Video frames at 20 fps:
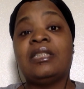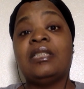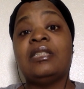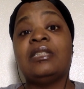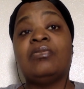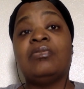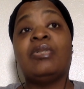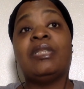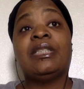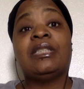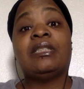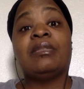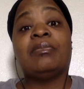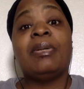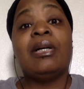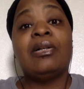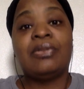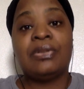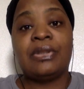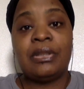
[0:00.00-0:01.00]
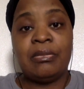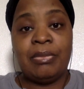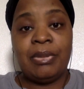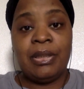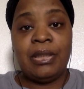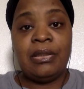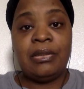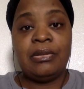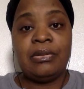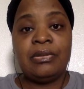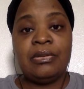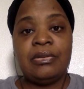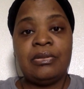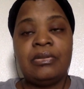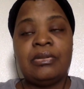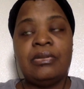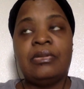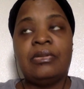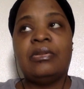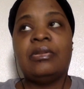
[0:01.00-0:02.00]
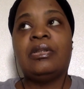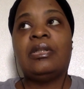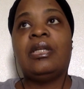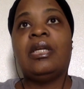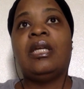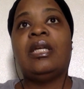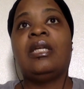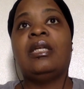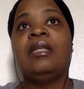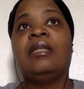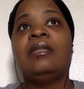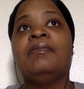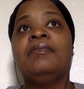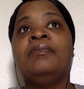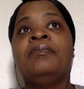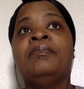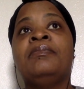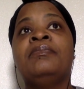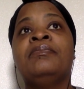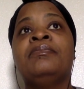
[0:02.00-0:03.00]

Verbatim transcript: It's what it's supposed to be, and